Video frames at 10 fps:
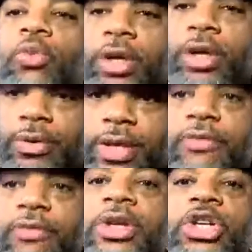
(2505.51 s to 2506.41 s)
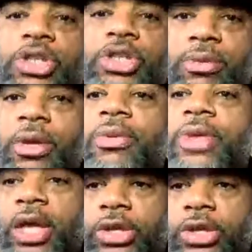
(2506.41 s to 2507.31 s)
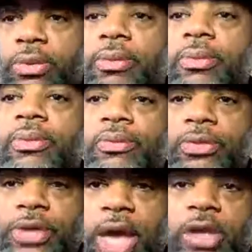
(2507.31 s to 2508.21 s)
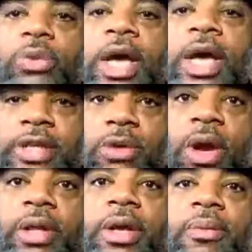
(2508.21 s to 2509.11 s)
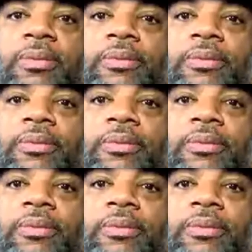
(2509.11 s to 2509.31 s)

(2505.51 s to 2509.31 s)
Good definition. Thank you. That's it right there.